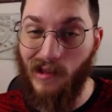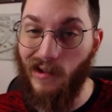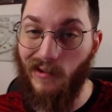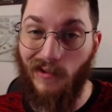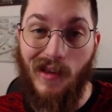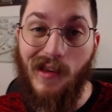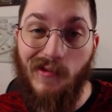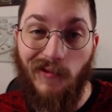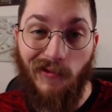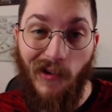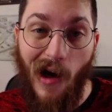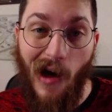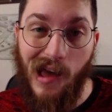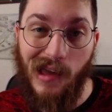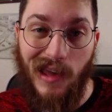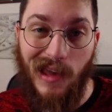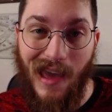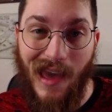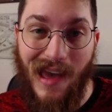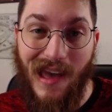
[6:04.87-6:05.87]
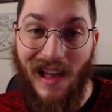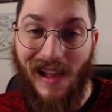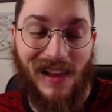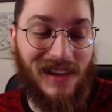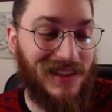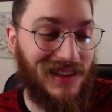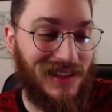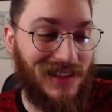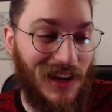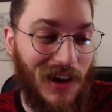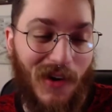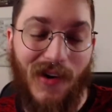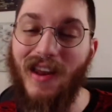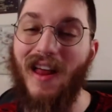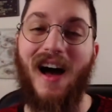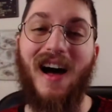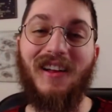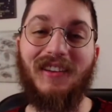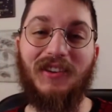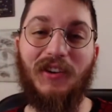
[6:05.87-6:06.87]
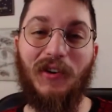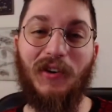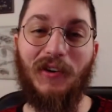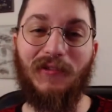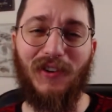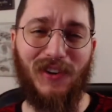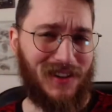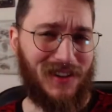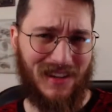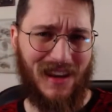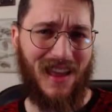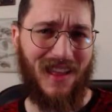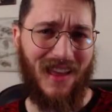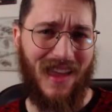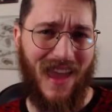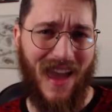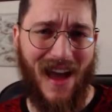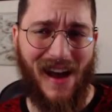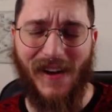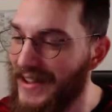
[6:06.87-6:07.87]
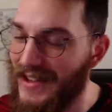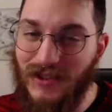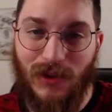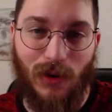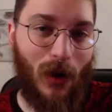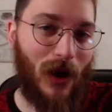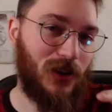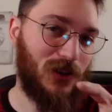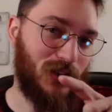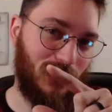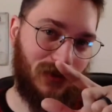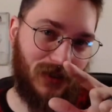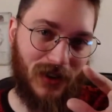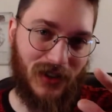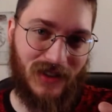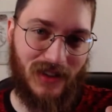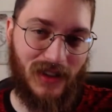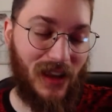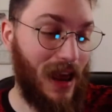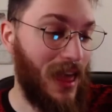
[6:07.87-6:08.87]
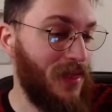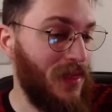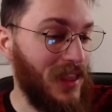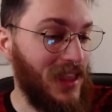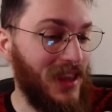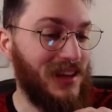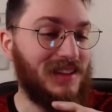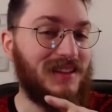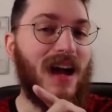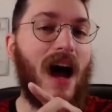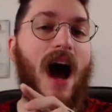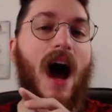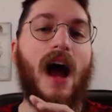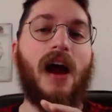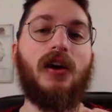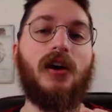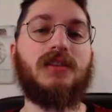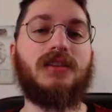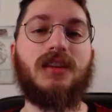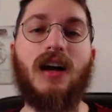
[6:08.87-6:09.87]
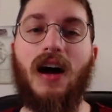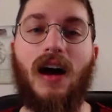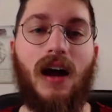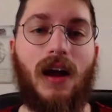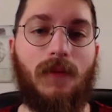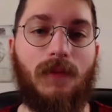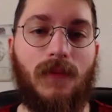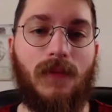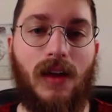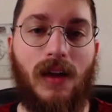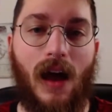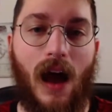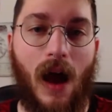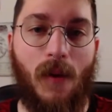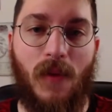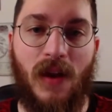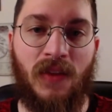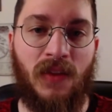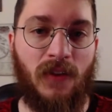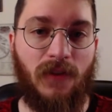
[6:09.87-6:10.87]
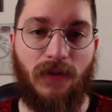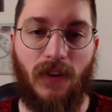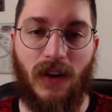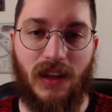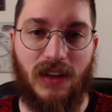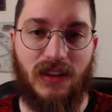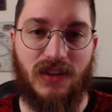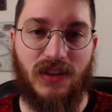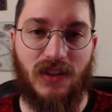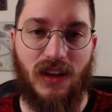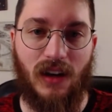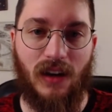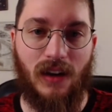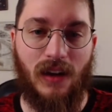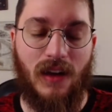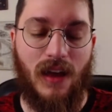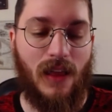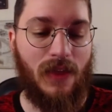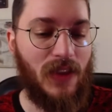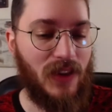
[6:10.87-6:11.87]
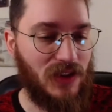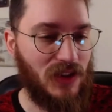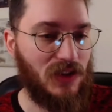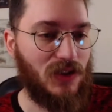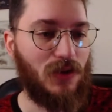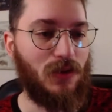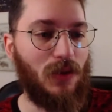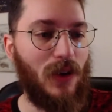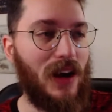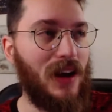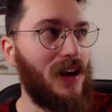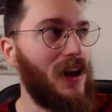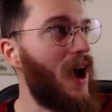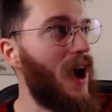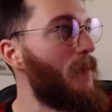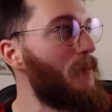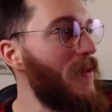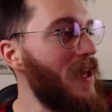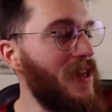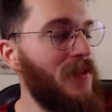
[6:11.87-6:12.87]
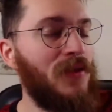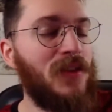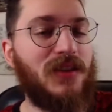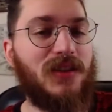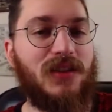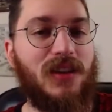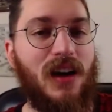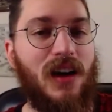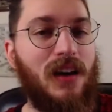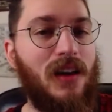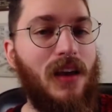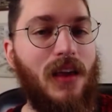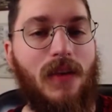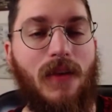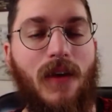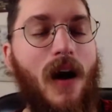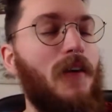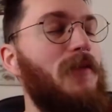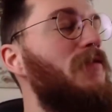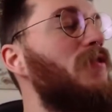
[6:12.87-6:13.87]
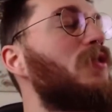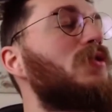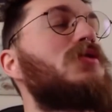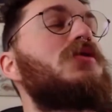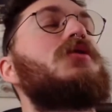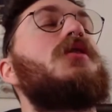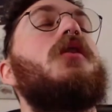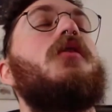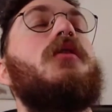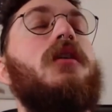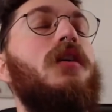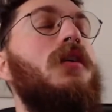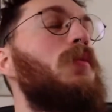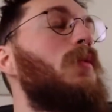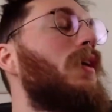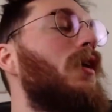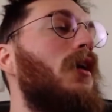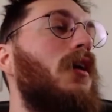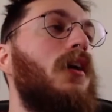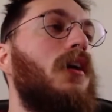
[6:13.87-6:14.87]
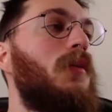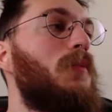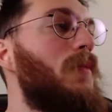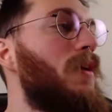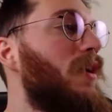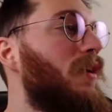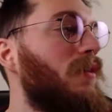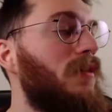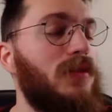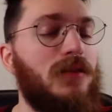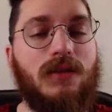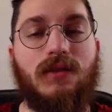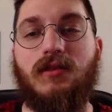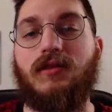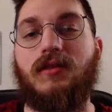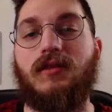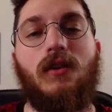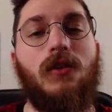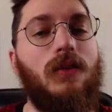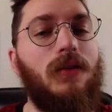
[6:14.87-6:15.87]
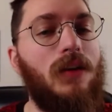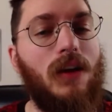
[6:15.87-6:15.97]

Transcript: yeah, fuck yeah, let's do it. I'll do it first. Hell yeah. So I traverse it. And the entire time, I'm in the fucking sun. And this is great. I'm in the sun. I feel so good. I'm like, oh man, this is so